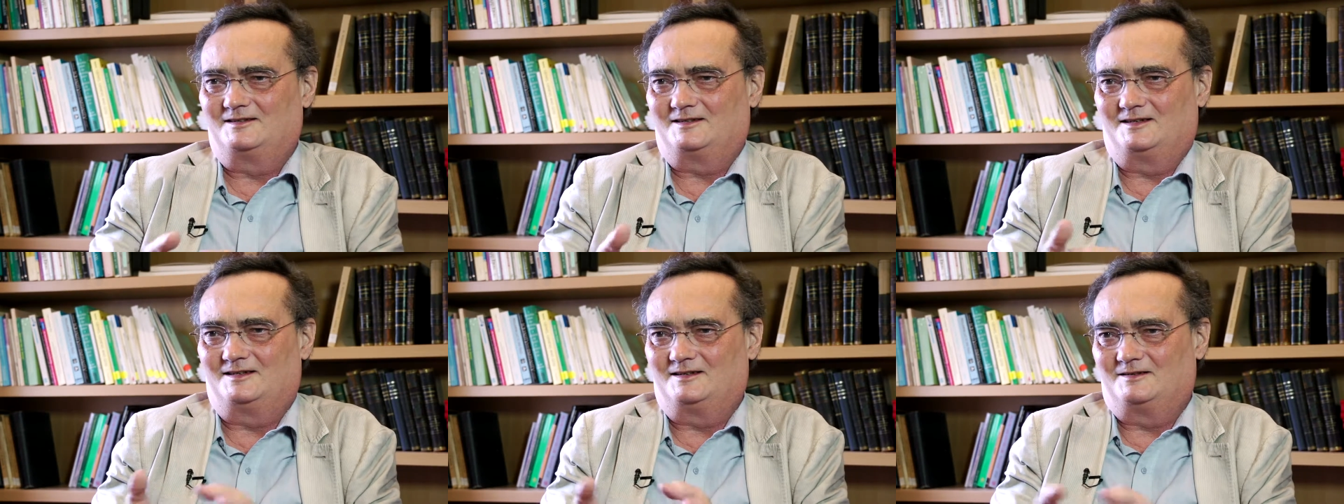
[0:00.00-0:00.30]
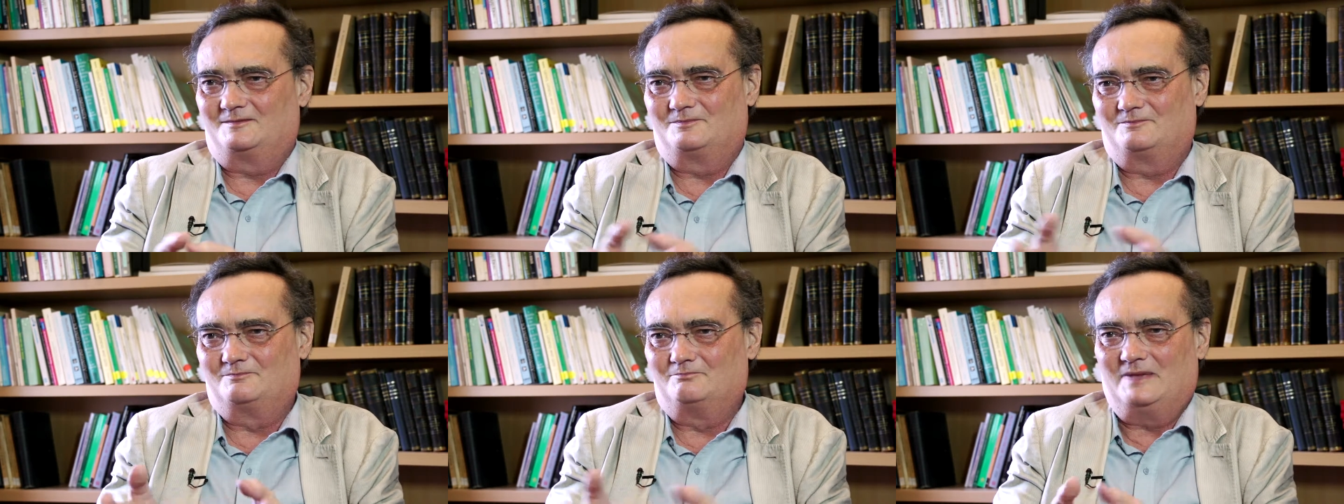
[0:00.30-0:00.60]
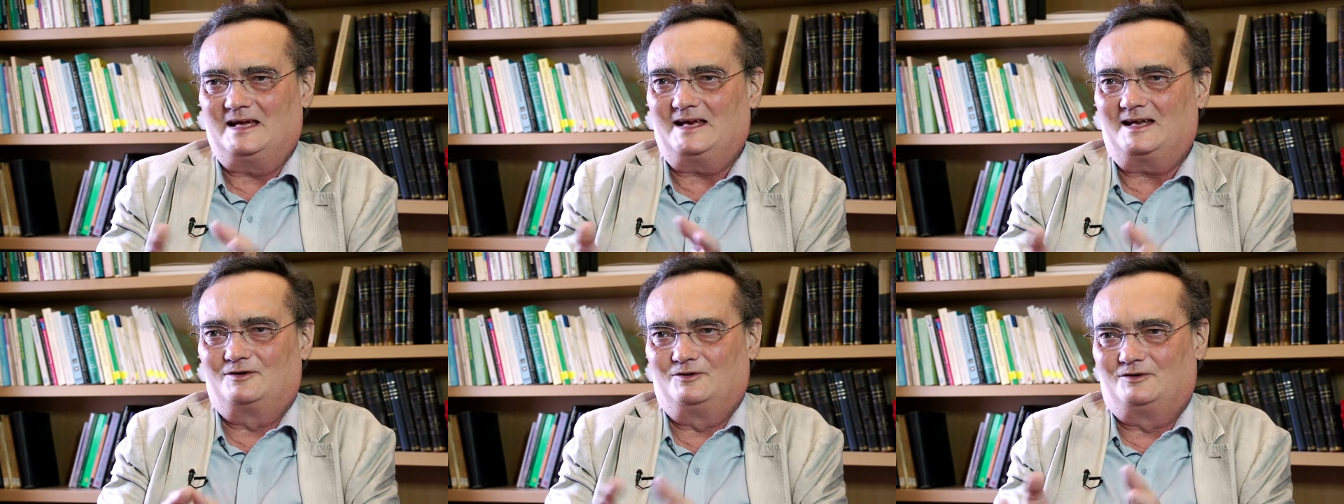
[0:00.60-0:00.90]
you know,
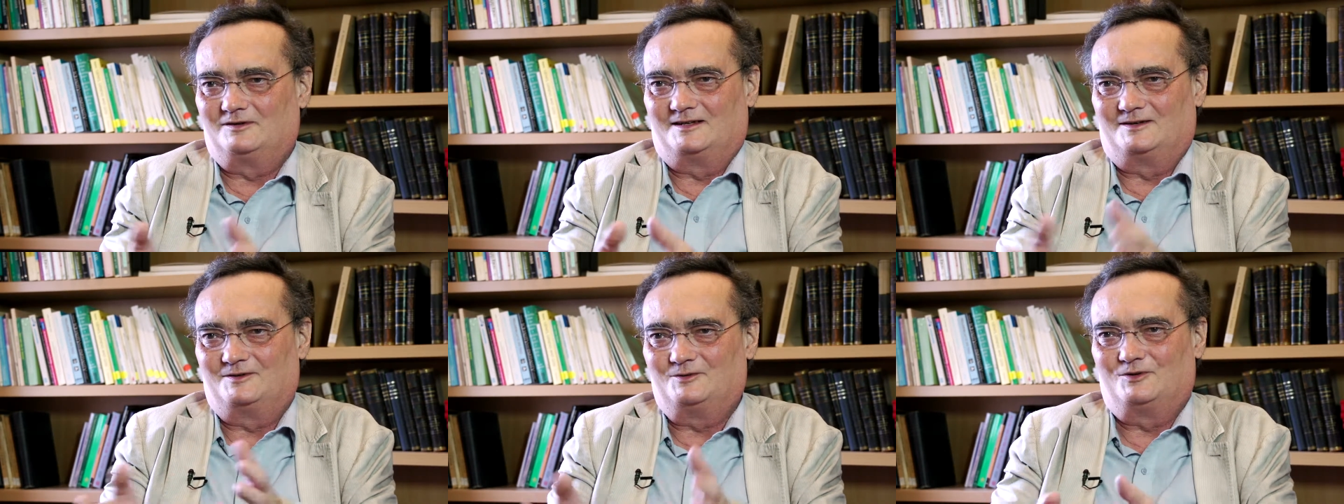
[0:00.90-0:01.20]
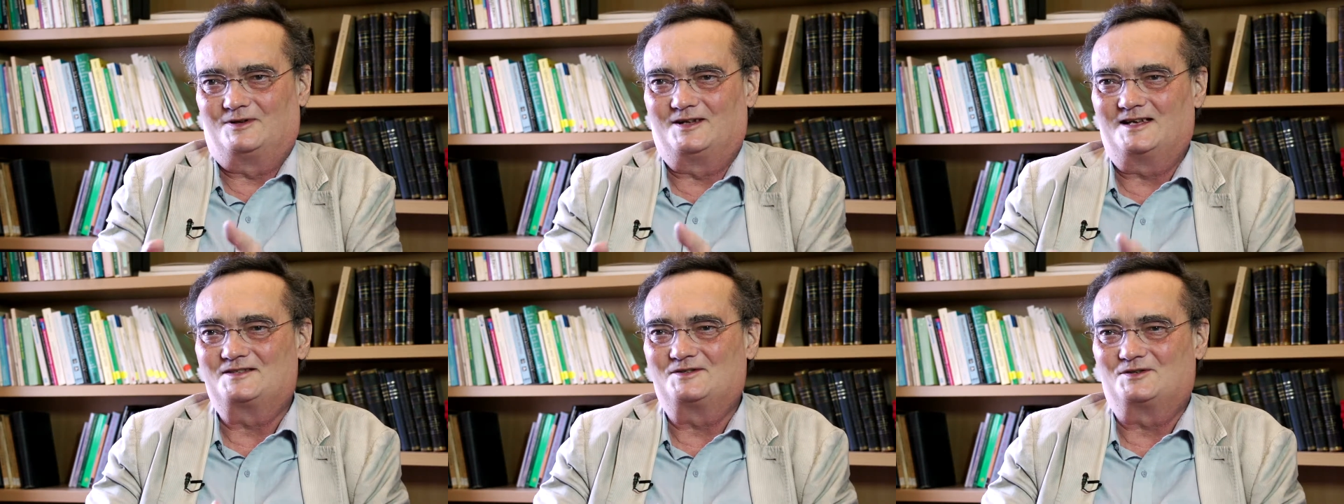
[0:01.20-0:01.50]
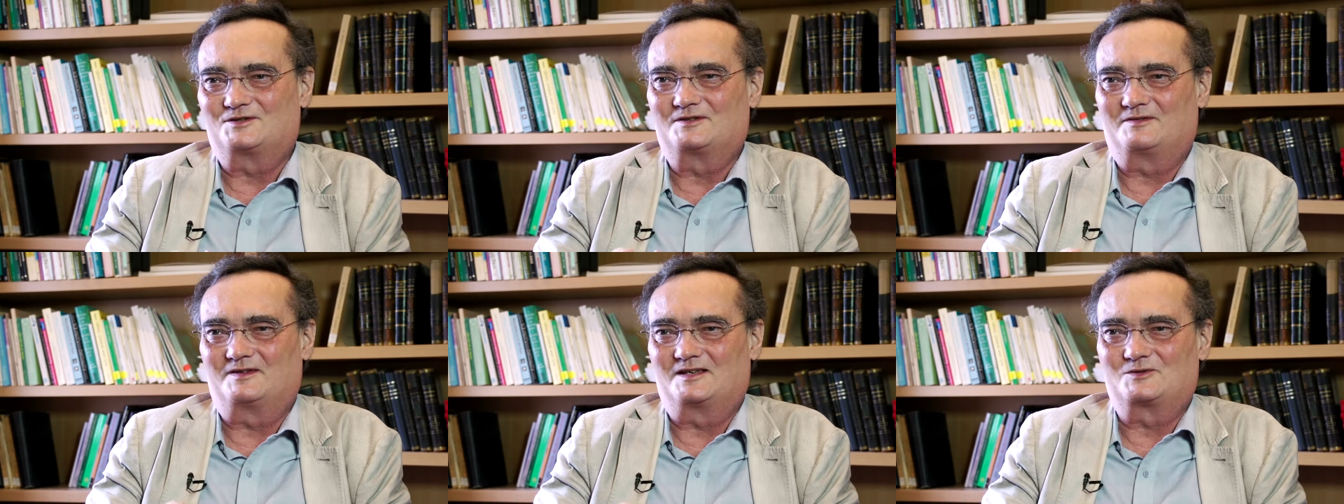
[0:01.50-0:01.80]
medical and all those
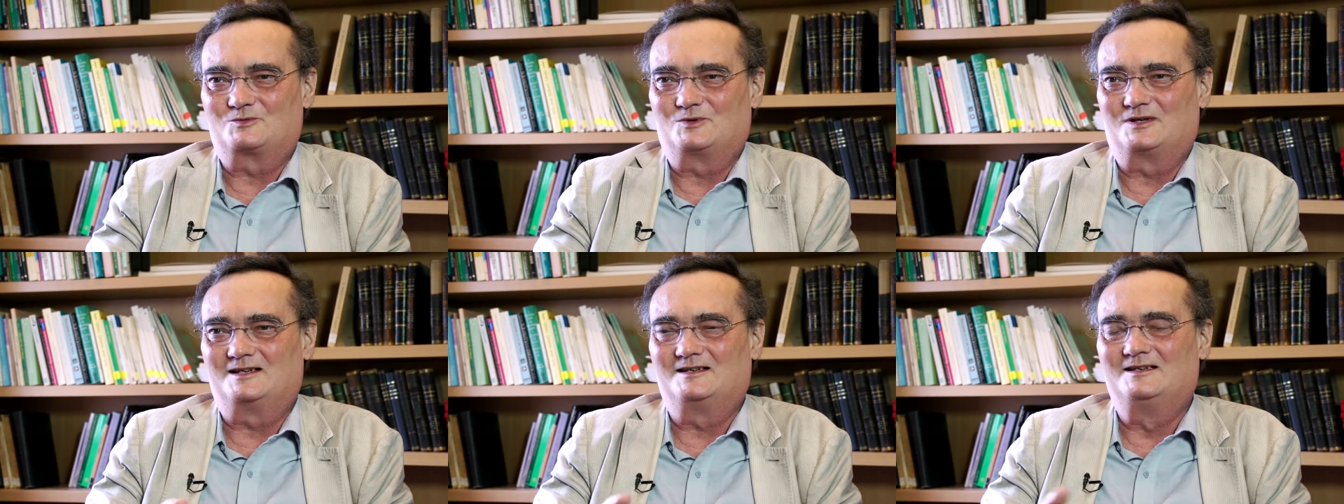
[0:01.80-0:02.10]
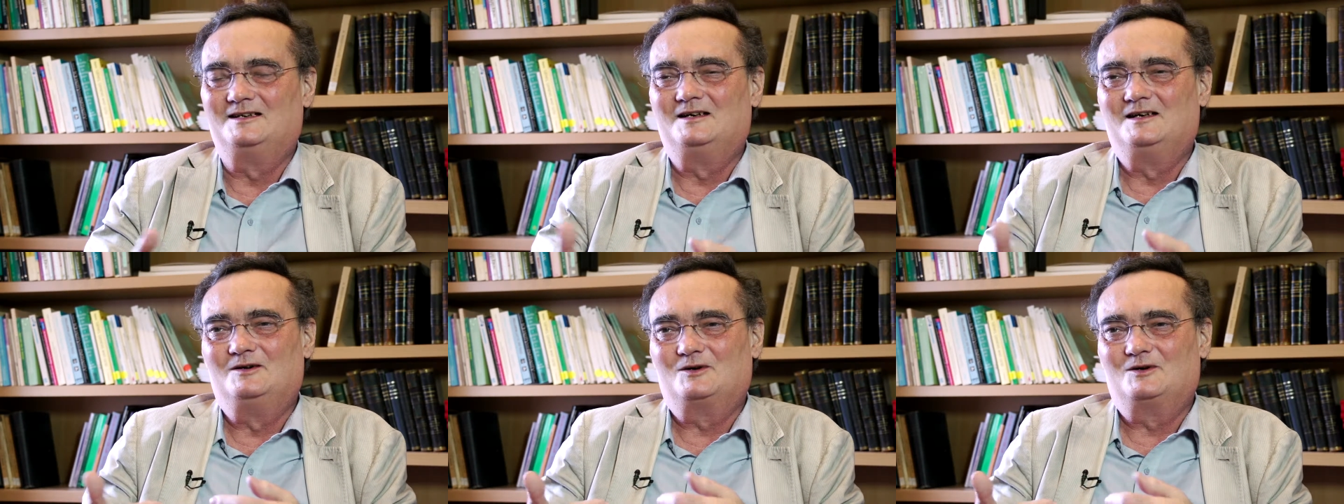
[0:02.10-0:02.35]
sorts of things, where